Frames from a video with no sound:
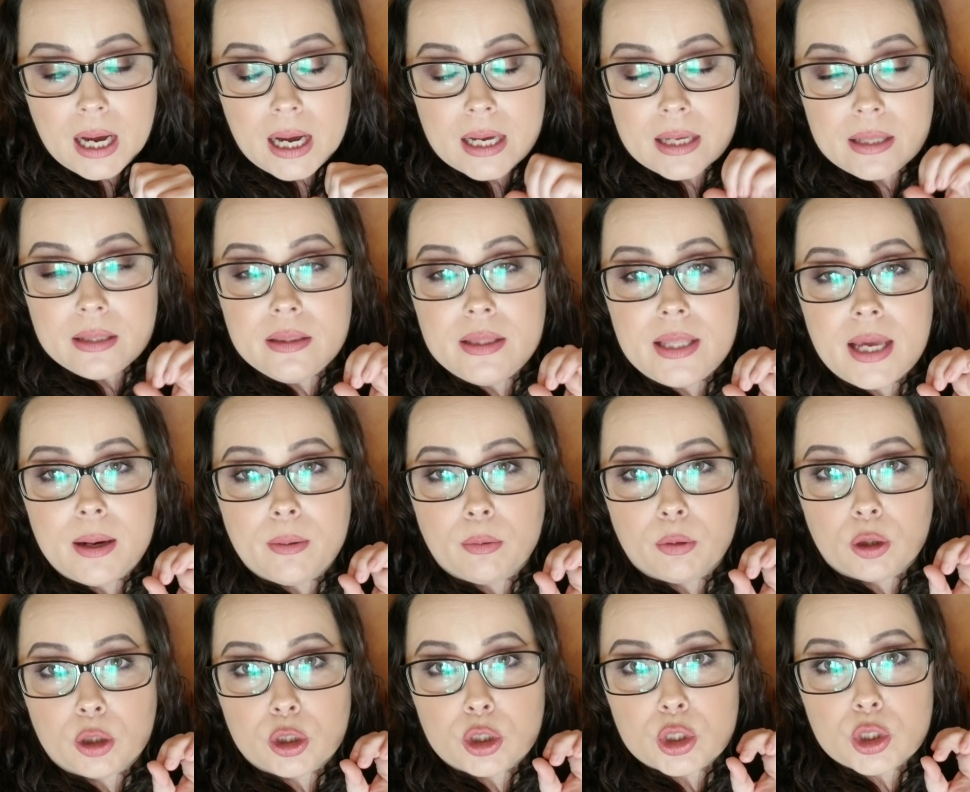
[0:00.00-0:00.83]
They
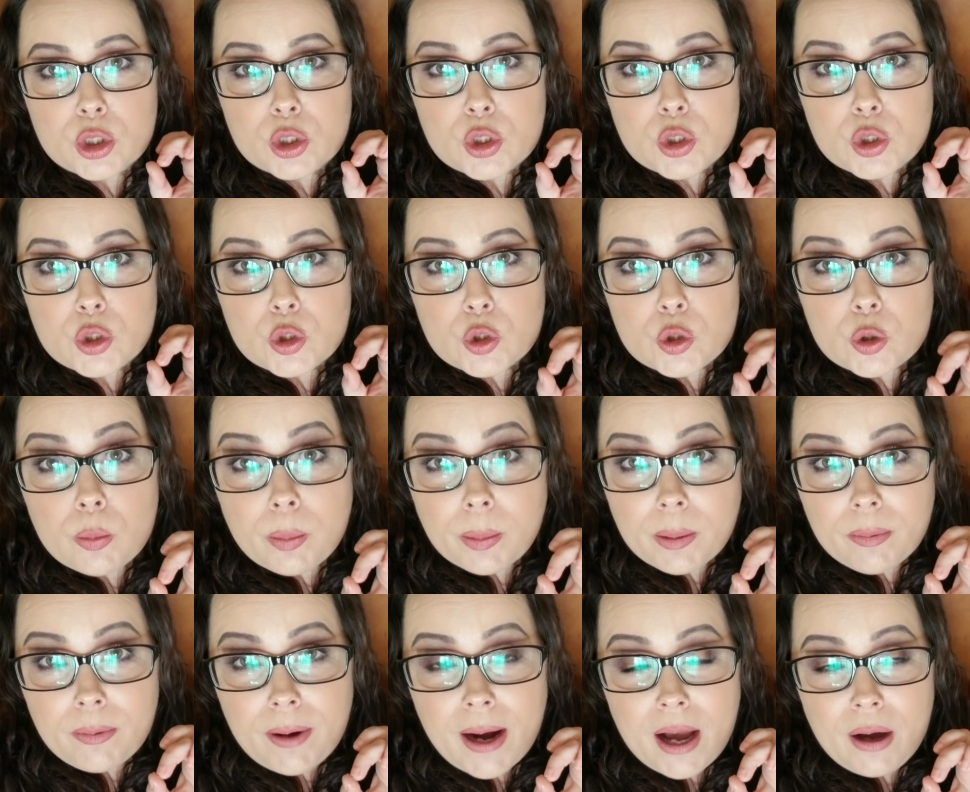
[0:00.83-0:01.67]
were
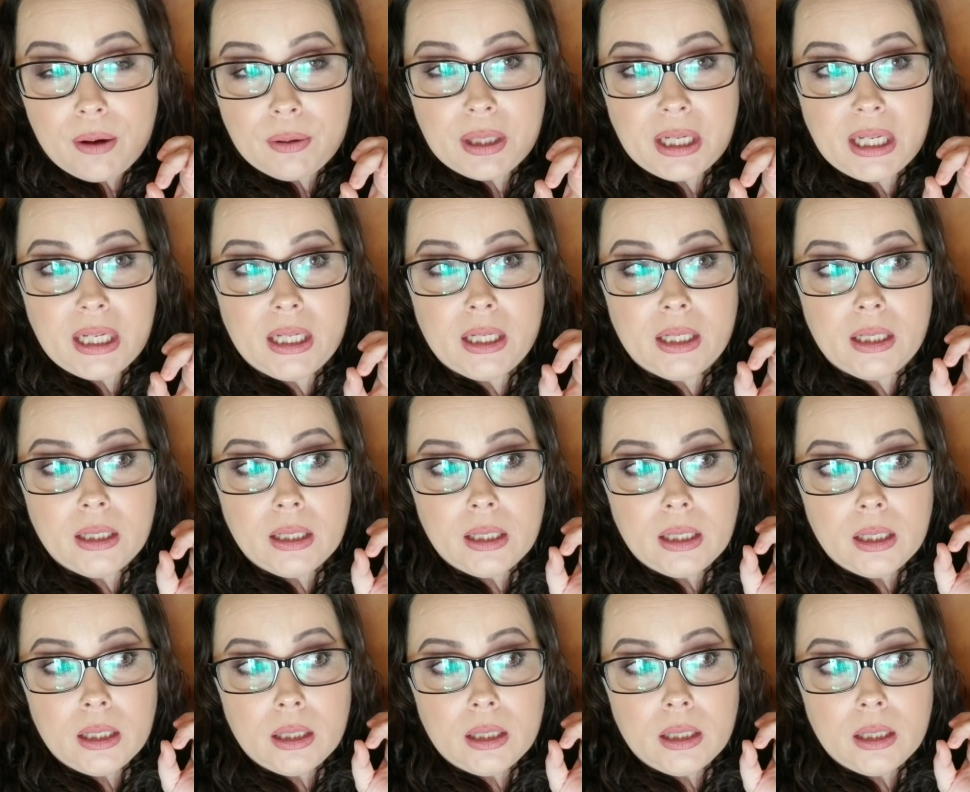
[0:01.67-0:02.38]
super rowdy,